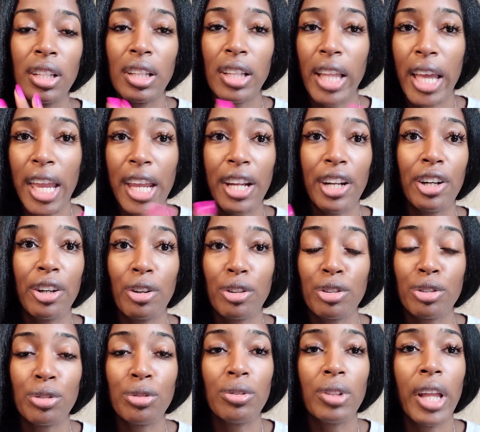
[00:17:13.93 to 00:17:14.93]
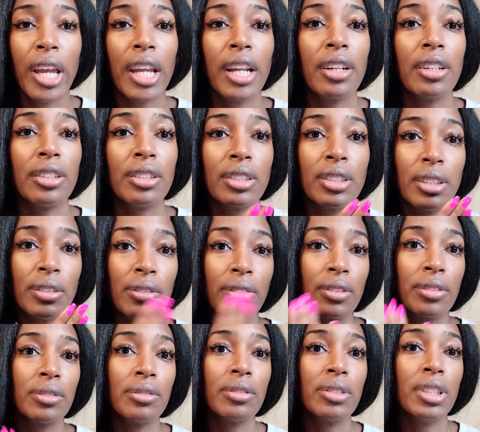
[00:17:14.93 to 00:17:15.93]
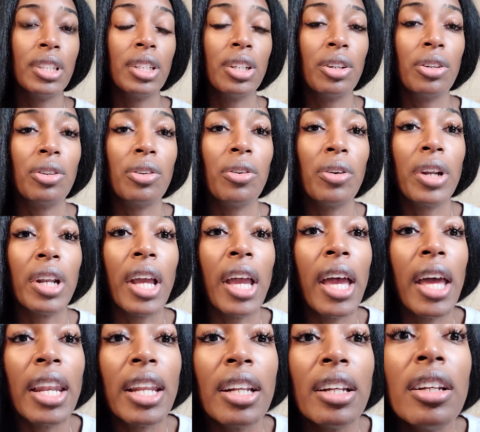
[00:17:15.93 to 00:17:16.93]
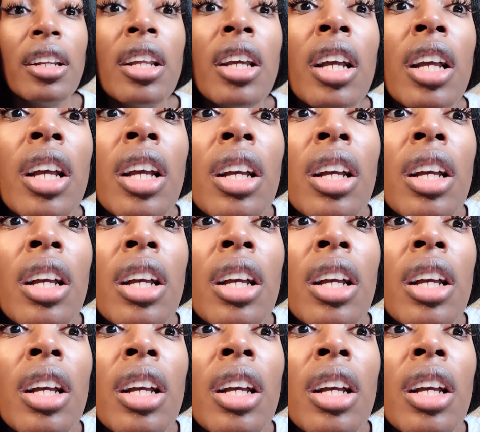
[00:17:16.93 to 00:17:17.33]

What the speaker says: layer or 2 layers of, you know, going ahead and